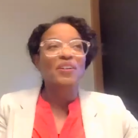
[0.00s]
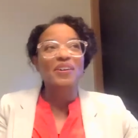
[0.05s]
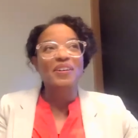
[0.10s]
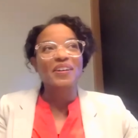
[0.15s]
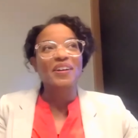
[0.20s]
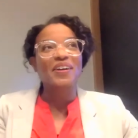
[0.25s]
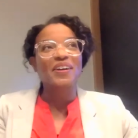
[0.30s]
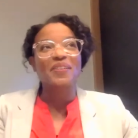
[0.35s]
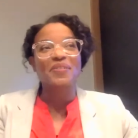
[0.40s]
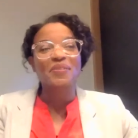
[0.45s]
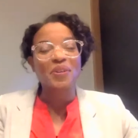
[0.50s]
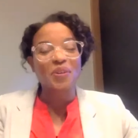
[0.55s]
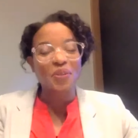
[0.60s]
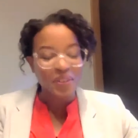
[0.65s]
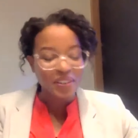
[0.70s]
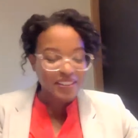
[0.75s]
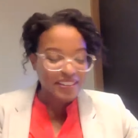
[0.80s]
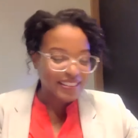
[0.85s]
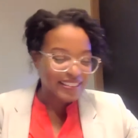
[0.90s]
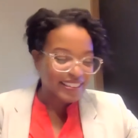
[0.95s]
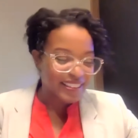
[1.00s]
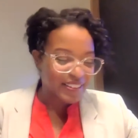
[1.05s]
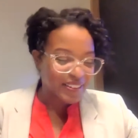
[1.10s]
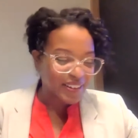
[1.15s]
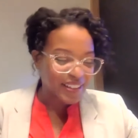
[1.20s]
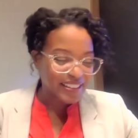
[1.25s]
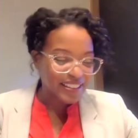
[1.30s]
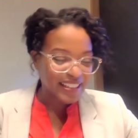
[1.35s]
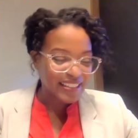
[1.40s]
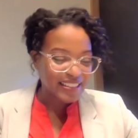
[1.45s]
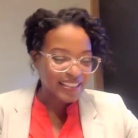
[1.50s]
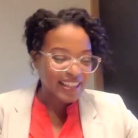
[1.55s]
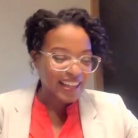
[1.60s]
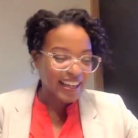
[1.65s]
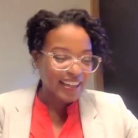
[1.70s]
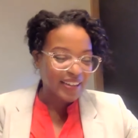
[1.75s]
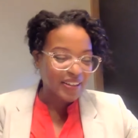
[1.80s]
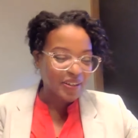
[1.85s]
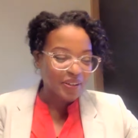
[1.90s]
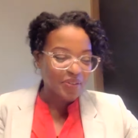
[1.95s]
no, no. Of course, you know, as they
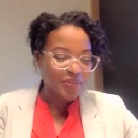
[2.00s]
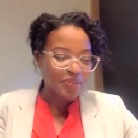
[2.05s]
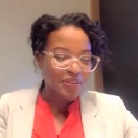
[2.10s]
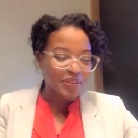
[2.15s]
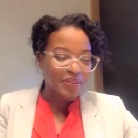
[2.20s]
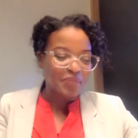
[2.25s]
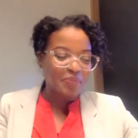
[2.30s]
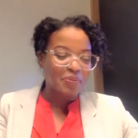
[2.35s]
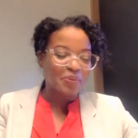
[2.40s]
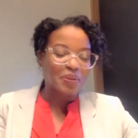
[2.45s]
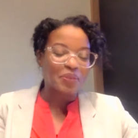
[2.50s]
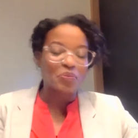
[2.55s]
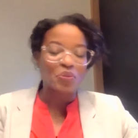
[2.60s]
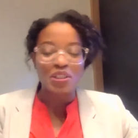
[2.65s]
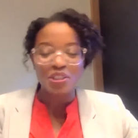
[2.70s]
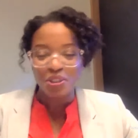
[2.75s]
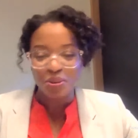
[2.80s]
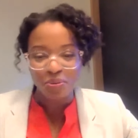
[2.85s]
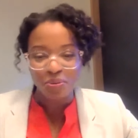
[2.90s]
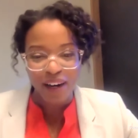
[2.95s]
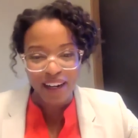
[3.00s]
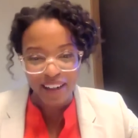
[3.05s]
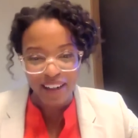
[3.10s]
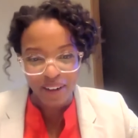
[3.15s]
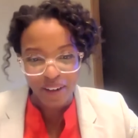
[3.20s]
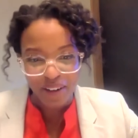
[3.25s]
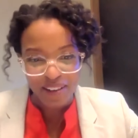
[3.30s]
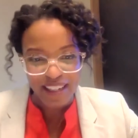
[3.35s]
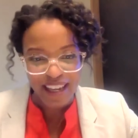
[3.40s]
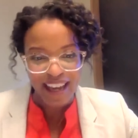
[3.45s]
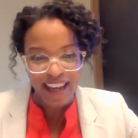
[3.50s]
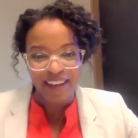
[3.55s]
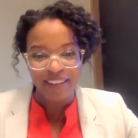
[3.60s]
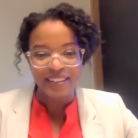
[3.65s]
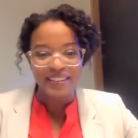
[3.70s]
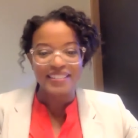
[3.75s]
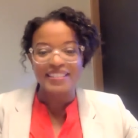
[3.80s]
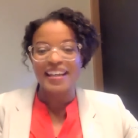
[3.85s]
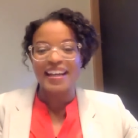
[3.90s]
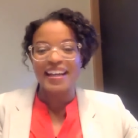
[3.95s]
say, you're once you write it all down,
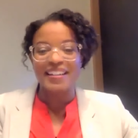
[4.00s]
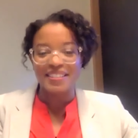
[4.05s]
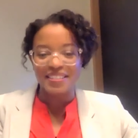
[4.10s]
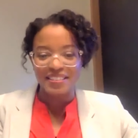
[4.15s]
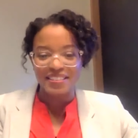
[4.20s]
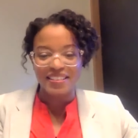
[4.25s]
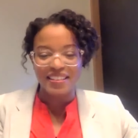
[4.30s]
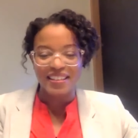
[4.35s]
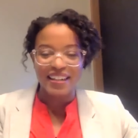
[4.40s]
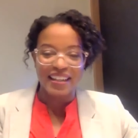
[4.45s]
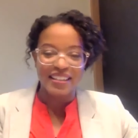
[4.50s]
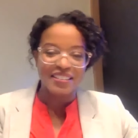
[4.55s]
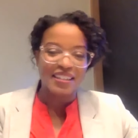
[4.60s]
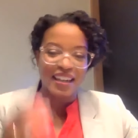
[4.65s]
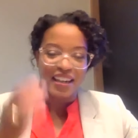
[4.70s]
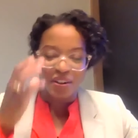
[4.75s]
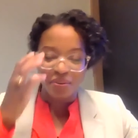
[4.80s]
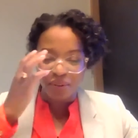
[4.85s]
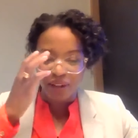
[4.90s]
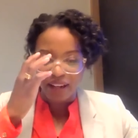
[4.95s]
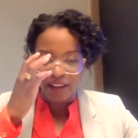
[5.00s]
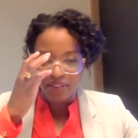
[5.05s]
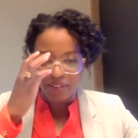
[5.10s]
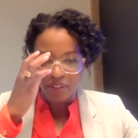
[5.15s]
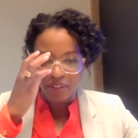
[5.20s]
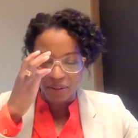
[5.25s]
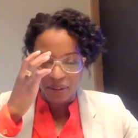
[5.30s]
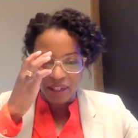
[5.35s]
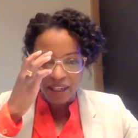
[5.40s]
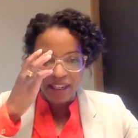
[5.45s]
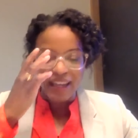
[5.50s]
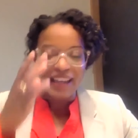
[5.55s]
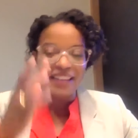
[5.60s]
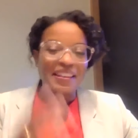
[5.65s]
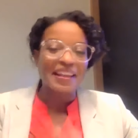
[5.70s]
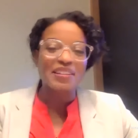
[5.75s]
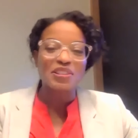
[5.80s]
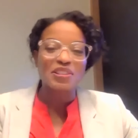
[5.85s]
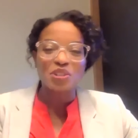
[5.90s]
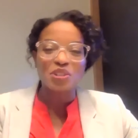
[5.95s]
it changes the next day or what have you.
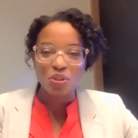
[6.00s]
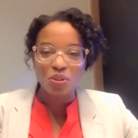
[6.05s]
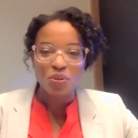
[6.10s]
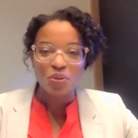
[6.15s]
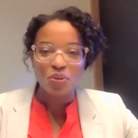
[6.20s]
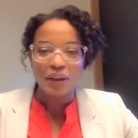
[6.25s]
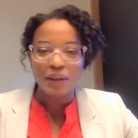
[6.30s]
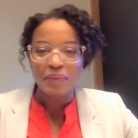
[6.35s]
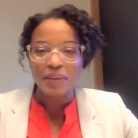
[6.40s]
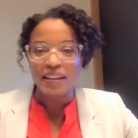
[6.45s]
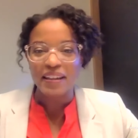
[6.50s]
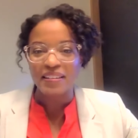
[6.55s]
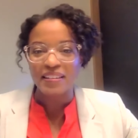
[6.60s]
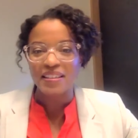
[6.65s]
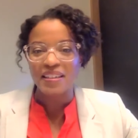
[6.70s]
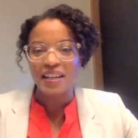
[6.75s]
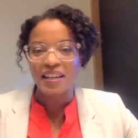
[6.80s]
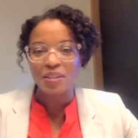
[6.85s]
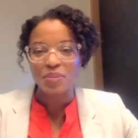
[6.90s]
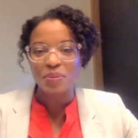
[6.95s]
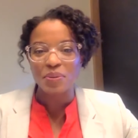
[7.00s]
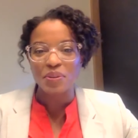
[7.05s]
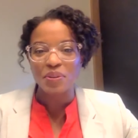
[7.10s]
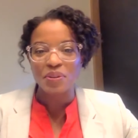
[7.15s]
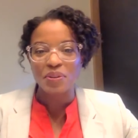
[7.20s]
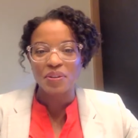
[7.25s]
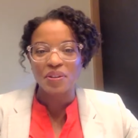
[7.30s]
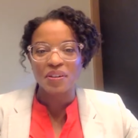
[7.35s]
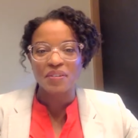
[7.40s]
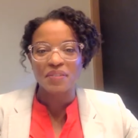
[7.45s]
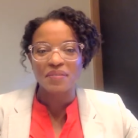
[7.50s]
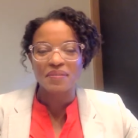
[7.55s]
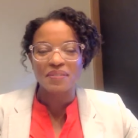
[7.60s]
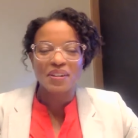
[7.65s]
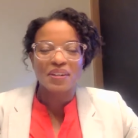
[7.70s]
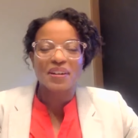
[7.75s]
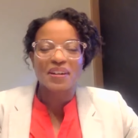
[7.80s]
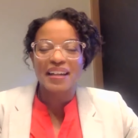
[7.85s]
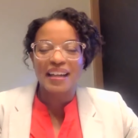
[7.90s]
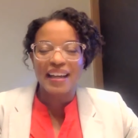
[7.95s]
And that's okay. true. I mean, as an entrepreneur,
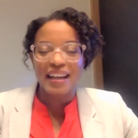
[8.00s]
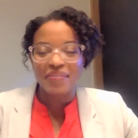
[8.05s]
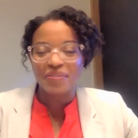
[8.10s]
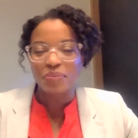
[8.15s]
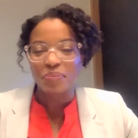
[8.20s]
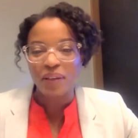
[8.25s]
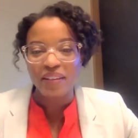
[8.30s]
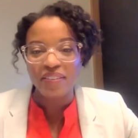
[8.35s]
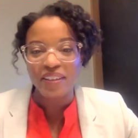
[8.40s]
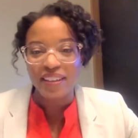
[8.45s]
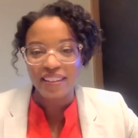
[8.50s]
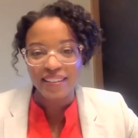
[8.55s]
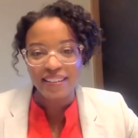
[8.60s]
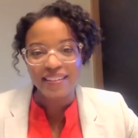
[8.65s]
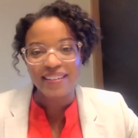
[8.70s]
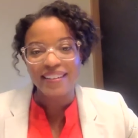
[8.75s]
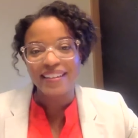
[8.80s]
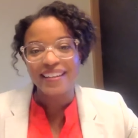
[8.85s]
you're going to have to pivot.